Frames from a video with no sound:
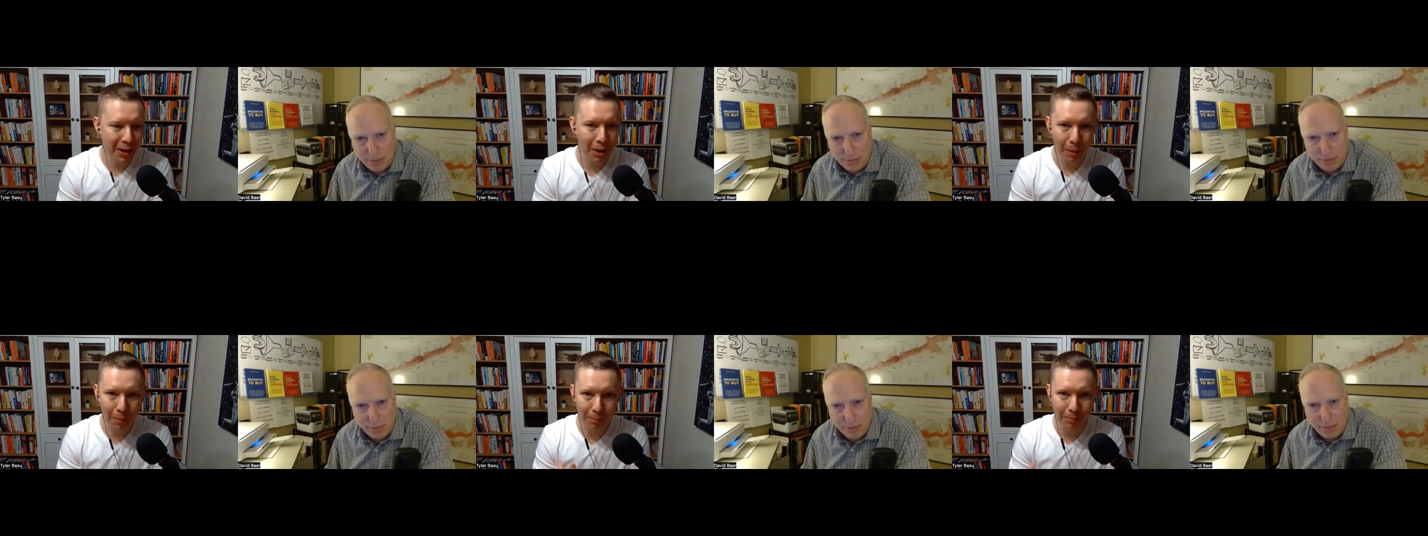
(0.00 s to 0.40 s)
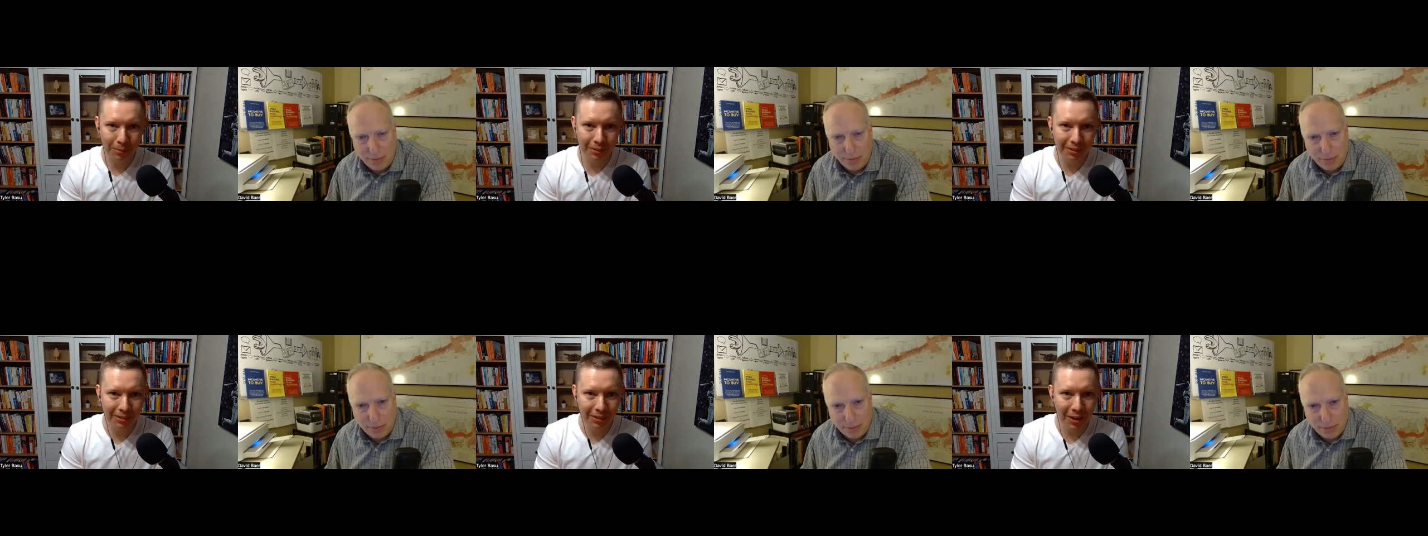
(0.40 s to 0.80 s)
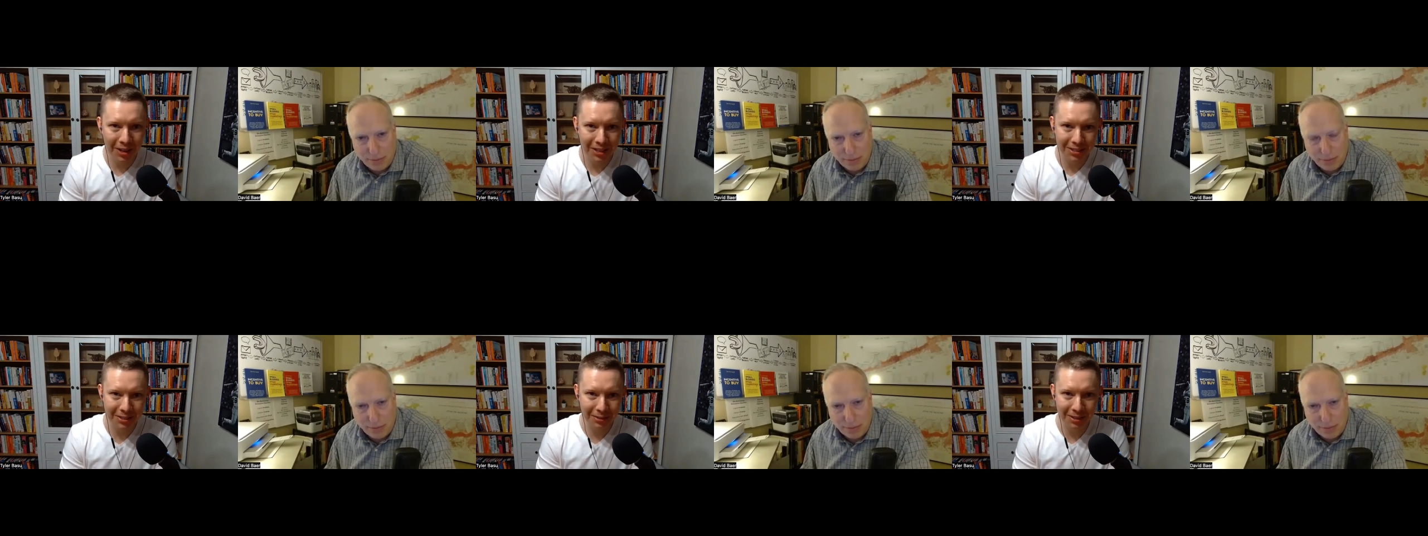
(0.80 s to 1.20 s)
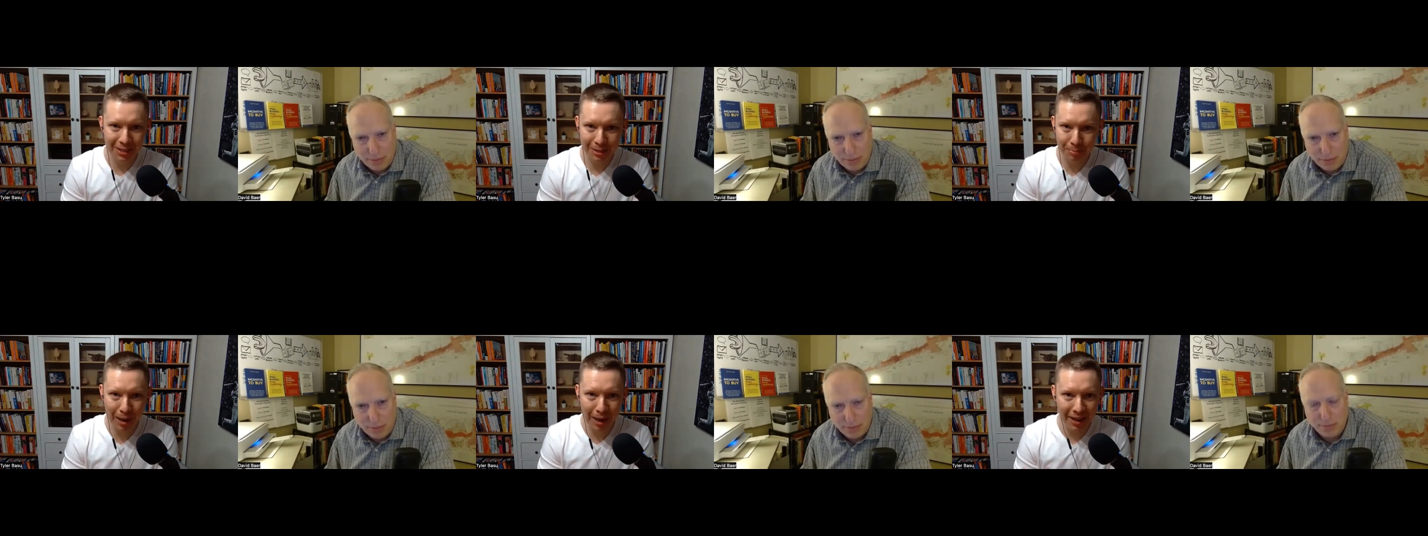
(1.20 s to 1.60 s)
Speaker 1: help law
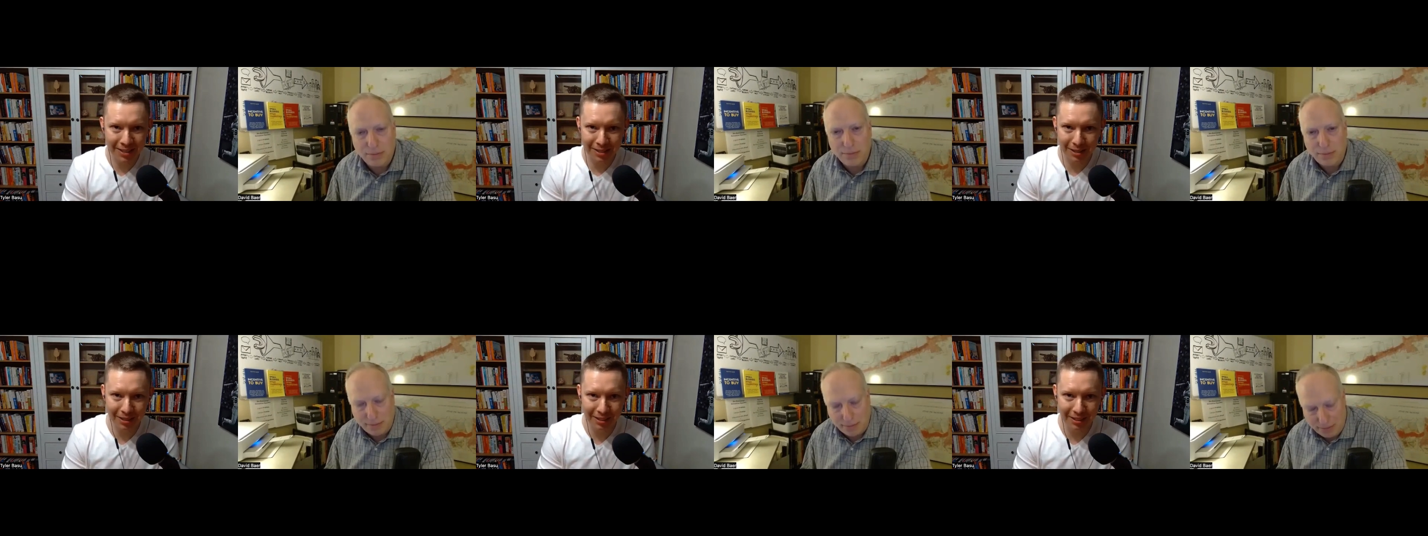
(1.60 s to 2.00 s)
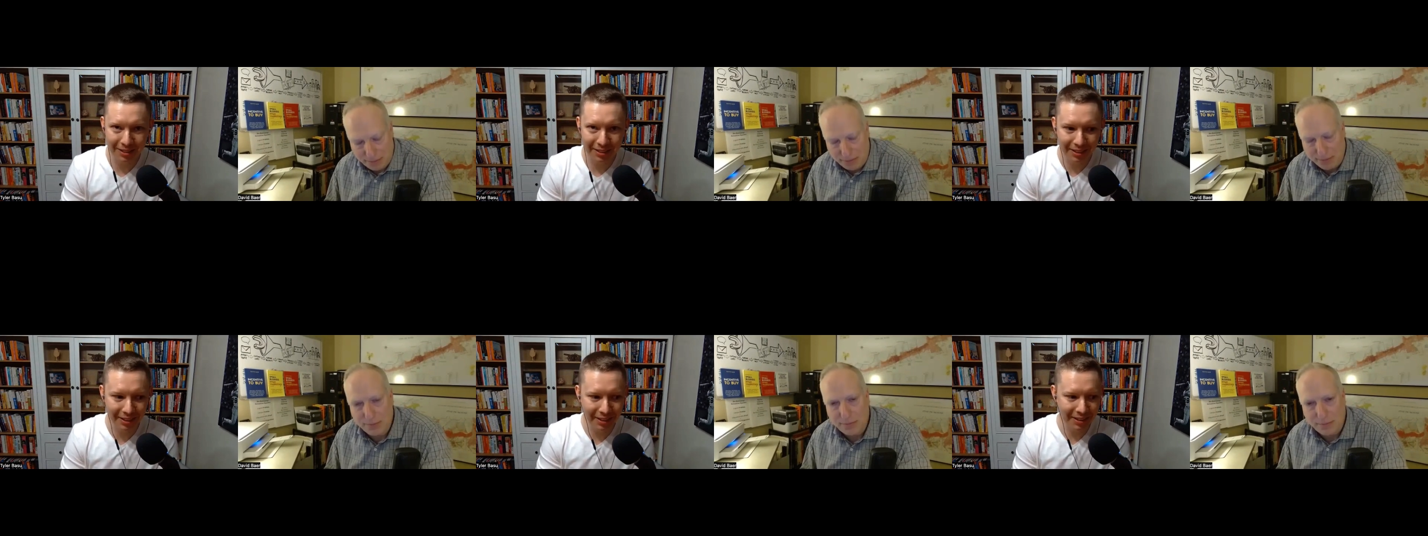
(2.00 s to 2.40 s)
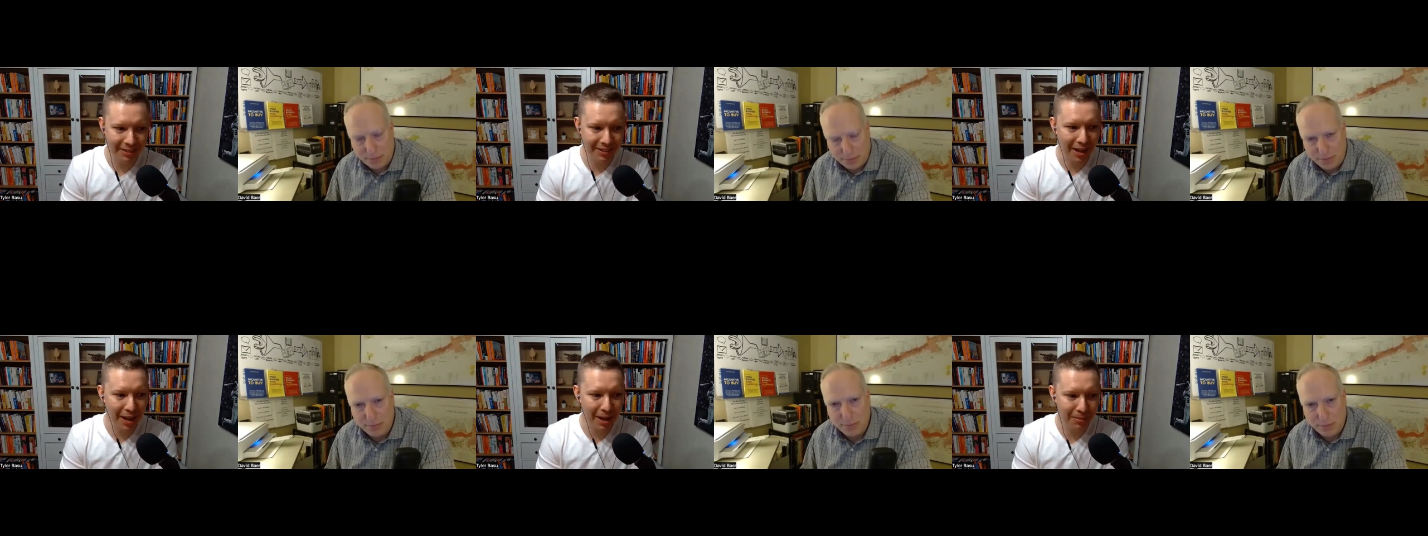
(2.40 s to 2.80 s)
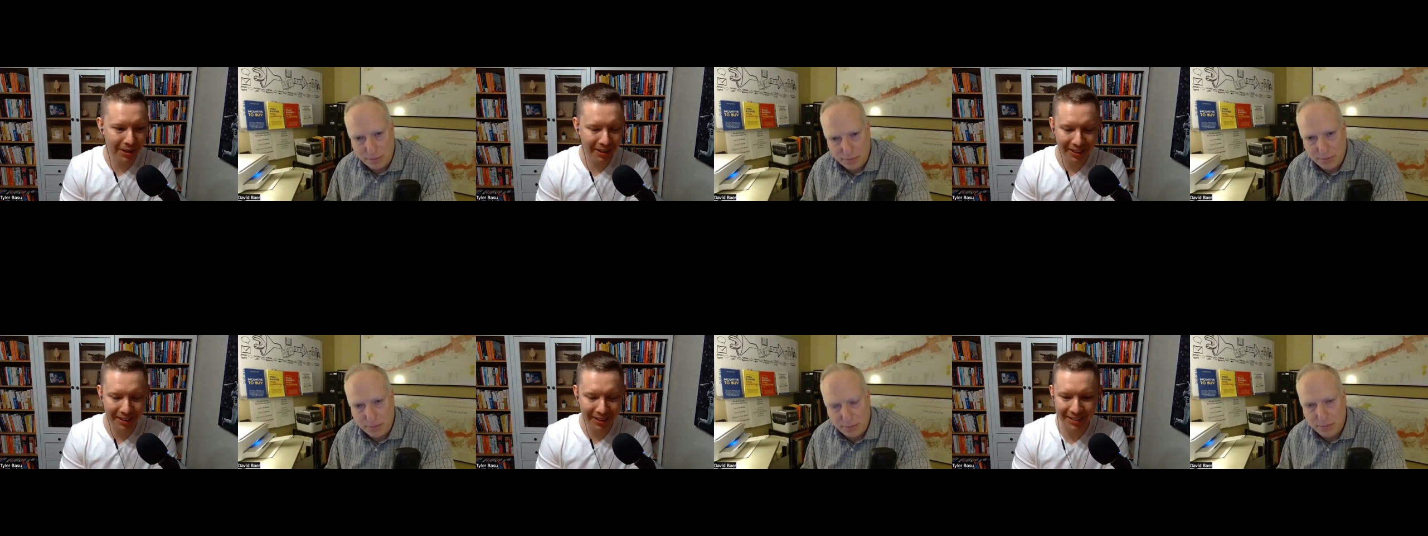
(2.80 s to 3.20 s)
students pass the the exam, I
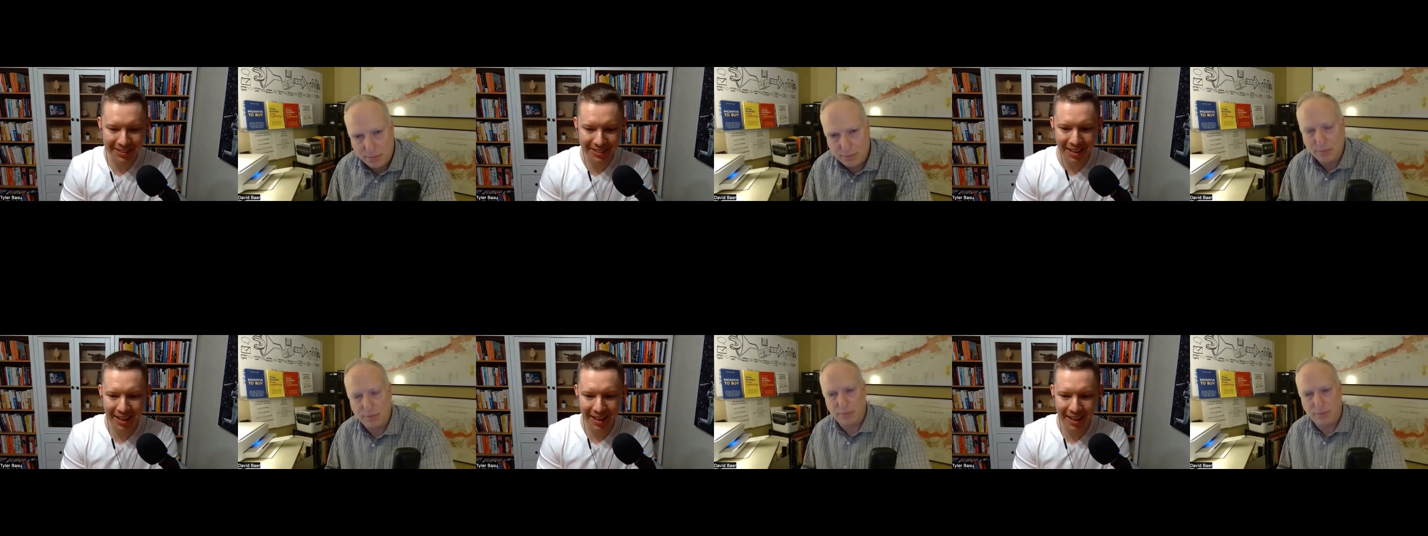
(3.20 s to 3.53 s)
guess.